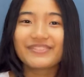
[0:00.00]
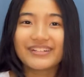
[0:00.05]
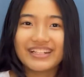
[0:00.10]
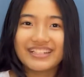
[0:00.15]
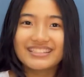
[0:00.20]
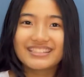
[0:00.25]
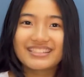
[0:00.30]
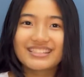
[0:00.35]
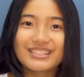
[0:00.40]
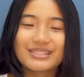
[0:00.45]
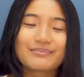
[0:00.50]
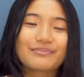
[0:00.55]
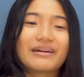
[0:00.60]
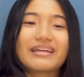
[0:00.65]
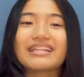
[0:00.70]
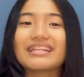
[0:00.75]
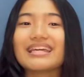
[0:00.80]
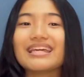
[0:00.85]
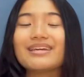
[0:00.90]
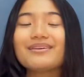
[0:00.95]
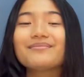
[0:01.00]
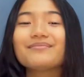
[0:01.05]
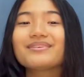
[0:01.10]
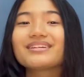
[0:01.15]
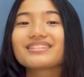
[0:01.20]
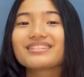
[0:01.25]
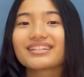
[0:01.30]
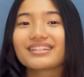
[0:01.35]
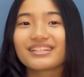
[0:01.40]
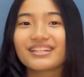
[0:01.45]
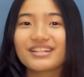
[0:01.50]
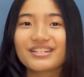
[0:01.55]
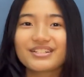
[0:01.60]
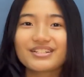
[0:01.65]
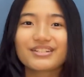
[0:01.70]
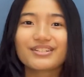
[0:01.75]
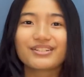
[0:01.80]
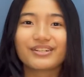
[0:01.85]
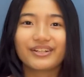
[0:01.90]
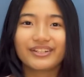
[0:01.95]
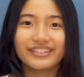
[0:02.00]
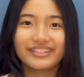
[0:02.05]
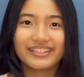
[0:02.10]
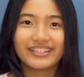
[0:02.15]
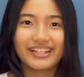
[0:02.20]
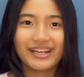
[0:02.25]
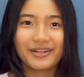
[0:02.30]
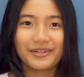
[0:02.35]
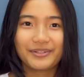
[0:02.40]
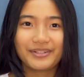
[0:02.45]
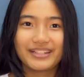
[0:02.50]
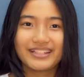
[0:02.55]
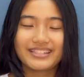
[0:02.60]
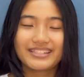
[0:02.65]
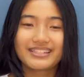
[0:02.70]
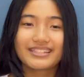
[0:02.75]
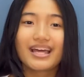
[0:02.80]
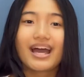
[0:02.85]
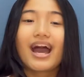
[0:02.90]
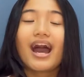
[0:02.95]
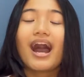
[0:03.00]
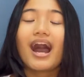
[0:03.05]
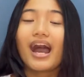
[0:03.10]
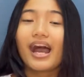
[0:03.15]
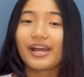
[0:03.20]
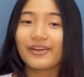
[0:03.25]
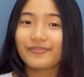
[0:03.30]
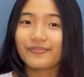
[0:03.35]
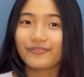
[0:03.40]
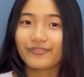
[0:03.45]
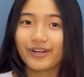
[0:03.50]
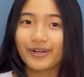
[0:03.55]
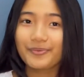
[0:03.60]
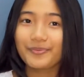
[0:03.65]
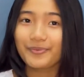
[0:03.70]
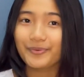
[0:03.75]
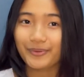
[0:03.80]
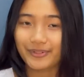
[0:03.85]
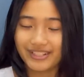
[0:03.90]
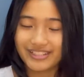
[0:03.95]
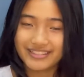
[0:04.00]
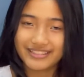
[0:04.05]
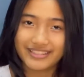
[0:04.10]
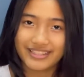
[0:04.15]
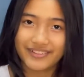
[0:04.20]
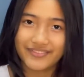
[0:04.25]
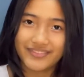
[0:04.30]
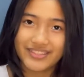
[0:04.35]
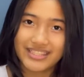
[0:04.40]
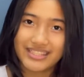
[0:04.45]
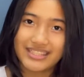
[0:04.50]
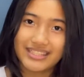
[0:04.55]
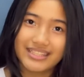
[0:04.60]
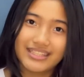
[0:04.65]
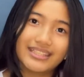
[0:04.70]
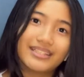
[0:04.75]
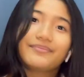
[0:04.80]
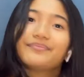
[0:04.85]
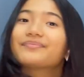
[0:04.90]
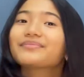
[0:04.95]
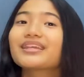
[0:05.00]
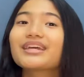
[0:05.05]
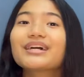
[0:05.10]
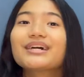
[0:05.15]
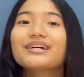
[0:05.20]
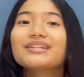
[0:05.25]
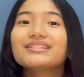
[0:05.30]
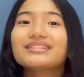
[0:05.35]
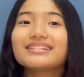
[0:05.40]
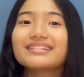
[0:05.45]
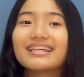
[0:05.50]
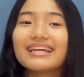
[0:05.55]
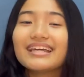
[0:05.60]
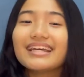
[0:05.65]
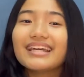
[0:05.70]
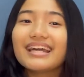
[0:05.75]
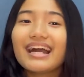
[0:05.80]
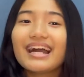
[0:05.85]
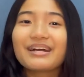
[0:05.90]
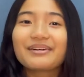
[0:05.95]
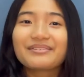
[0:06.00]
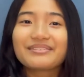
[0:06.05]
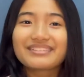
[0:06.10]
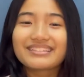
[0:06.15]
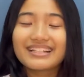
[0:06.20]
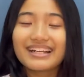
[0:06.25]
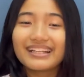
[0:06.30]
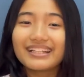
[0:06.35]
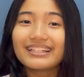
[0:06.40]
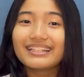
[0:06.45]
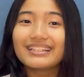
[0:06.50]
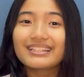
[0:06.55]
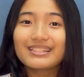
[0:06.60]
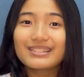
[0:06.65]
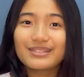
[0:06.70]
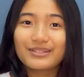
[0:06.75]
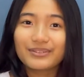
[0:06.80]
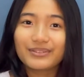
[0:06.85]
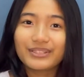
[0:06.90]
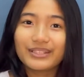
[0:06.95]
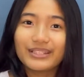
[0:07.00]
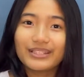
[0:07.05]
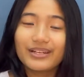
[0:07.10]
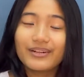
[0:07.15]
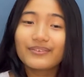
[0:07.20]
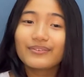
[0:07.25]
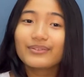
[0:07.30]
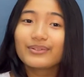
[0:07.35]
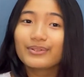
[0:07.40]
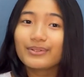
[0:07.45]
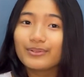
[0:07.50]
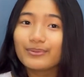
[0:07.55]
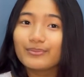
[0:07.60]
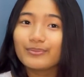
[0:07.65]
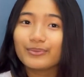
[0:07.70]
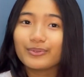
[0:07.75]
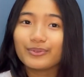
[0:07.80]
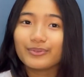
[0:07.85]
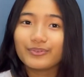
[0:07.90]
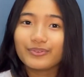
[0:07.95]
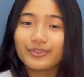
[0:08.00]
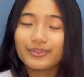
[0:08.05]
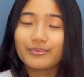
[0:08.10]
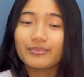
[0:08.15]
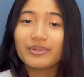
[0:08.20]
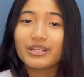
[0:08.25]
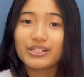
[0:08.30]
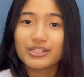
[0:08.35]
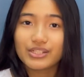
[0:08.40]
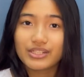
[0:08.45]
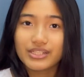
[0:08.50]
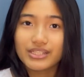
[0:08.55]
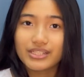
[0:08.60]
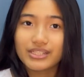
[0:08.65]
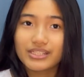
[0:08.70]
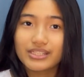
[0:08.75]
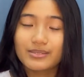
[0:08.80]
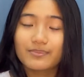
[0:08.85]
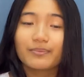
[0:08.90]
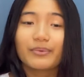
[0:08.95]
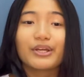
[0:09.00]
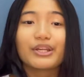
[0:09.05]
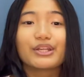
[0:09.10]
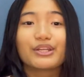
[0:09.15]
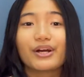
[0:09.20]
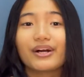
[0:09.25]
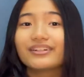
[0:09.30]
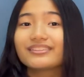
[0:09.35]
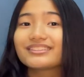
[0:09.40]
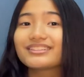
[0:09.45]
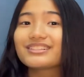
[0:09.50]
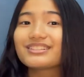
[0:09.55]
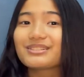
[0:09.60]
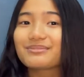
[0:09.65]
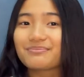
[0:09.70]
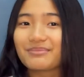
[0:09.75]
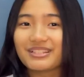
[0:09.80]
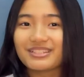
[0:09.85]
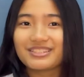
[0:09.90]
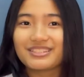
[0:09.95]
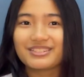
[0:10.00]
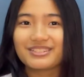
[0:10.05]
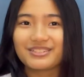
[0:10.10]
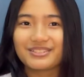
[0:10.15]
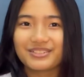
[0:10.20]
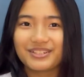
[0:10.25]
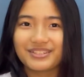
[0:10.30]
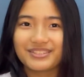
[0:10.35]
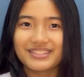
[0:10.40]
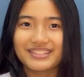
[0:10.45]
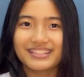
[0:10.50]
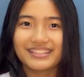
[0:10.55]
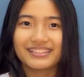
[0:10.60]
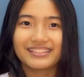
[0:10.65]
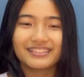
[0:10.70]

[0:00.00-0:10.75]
students, my name is Ayesha Dawn de Gaujes. I'm from grade 7C. Today I will tell you the story of Who Moved My Cheese by Dr. Spencer Johnson.